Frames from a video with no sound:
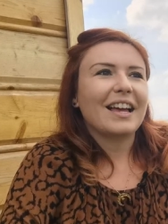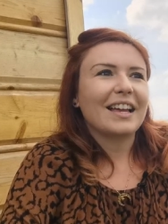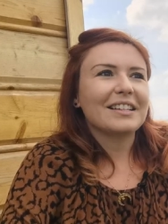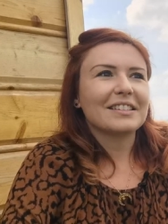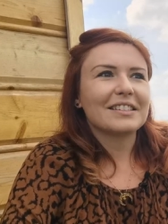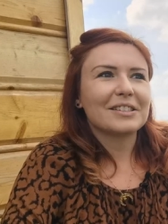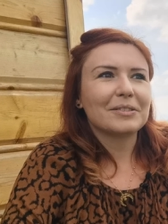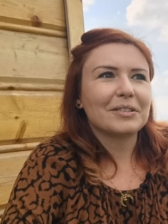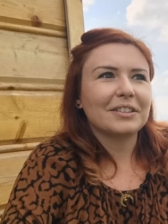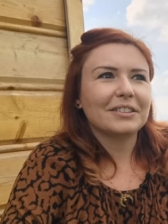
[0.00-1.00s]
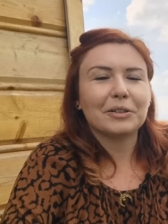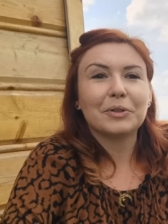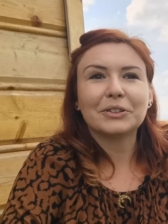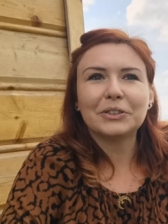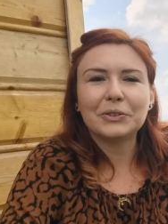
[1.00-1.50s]
And uh, they
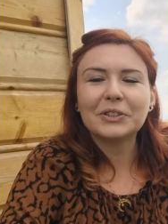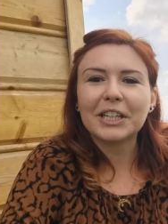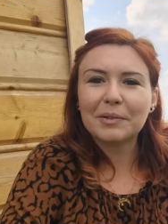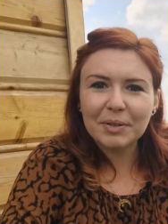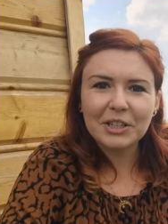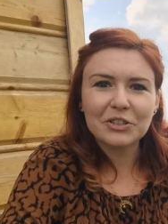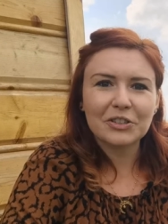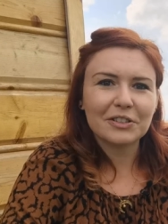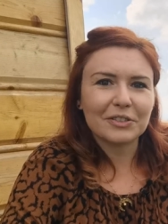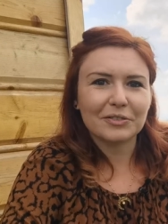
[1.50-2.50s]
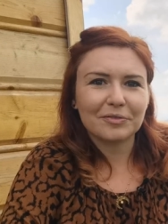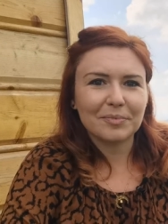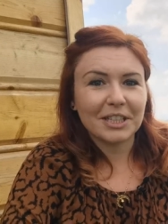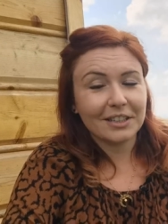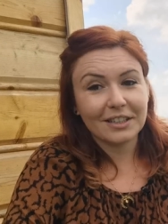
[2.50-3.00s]
wanted to take pictures of
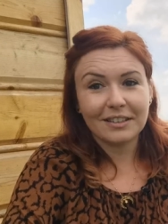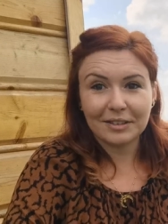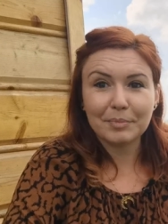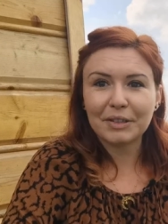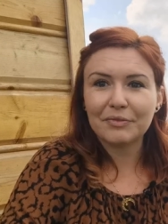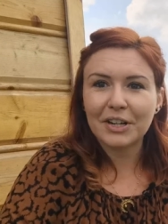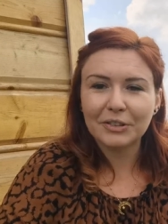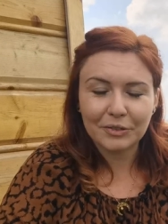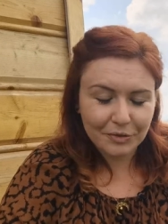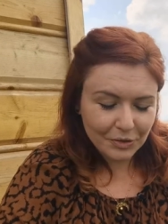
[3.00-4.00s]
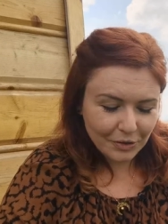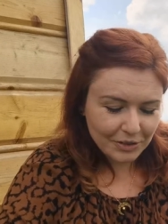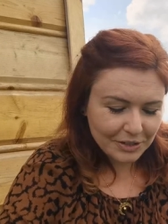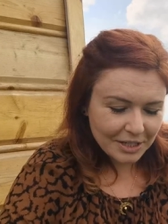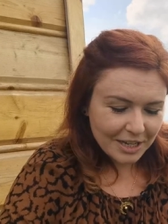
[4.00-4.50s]
me and my friend, of
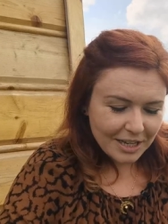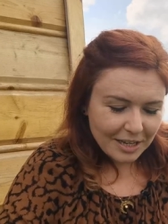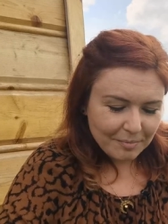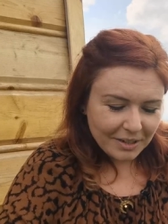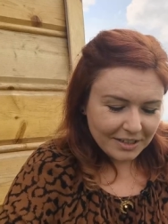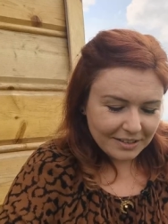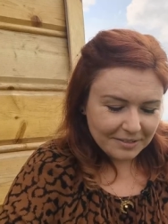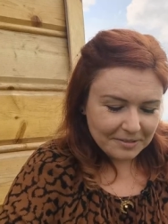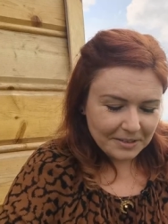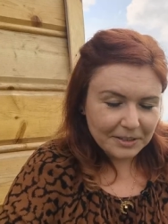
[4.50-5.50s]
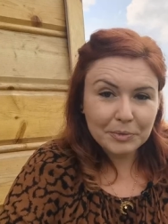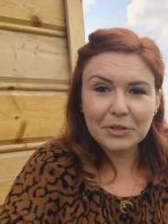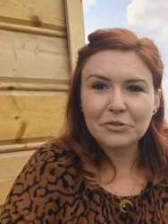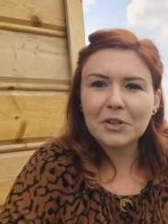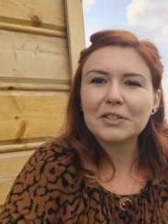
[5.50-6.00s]
course. But it
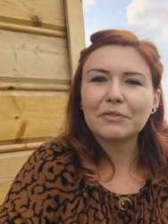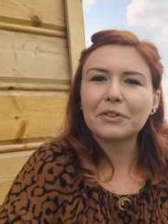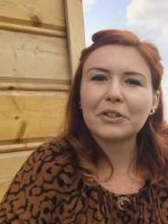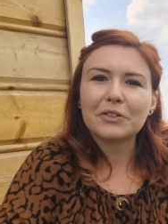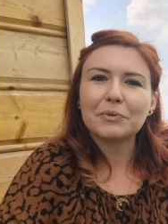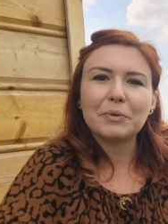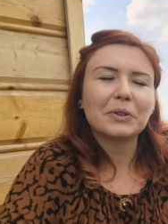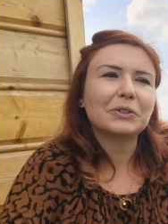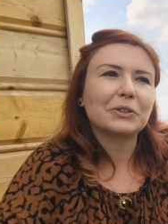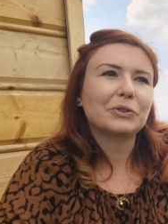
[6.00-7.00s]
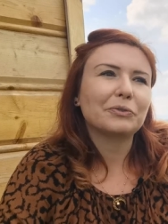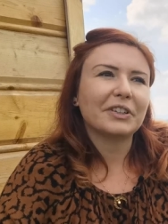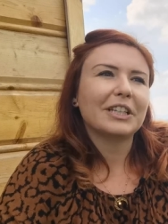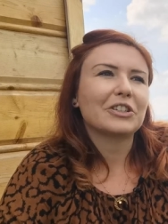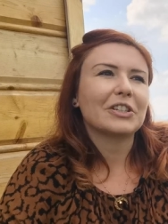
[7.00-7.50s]
was stressful because we wanted to
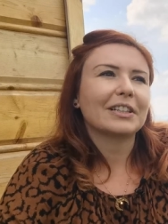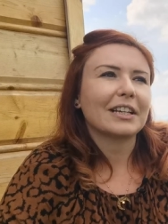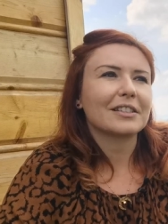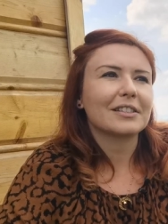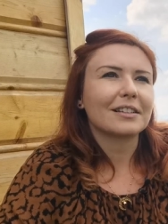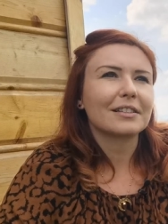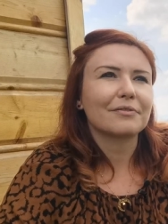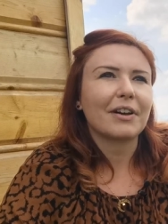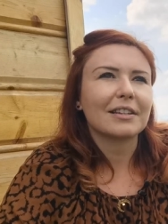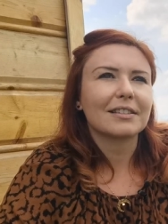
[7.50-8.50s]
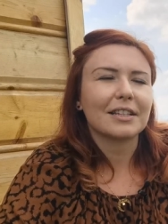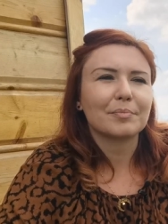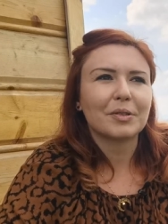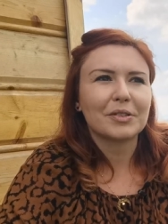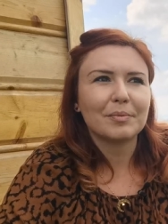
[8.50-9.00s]
finish it as, as fast
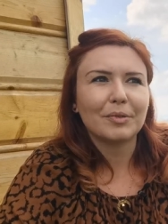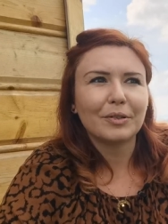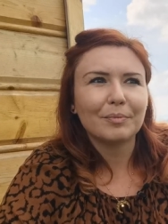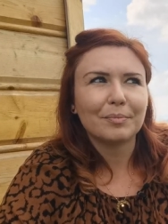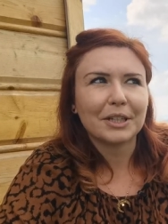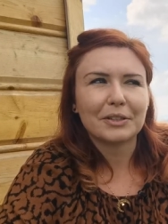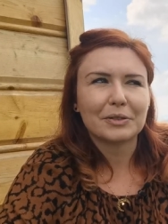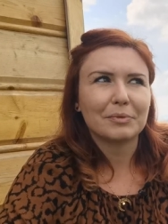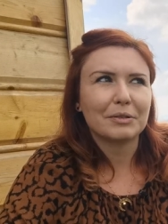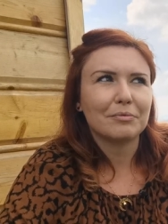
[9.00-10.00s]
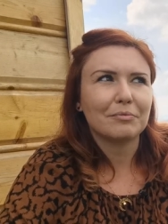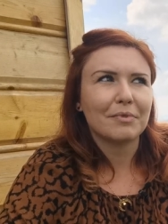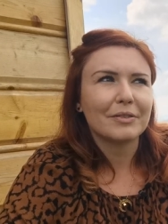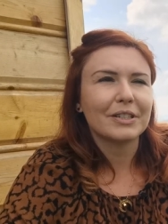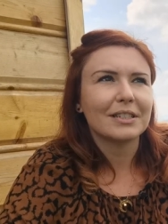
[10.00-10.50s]
as possible because we
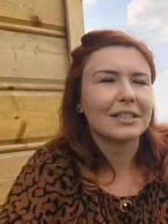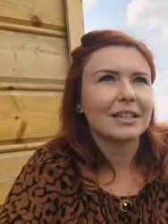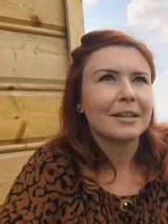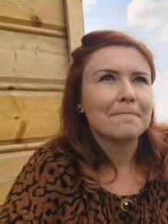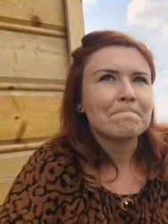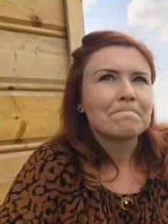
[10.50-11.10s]
weren't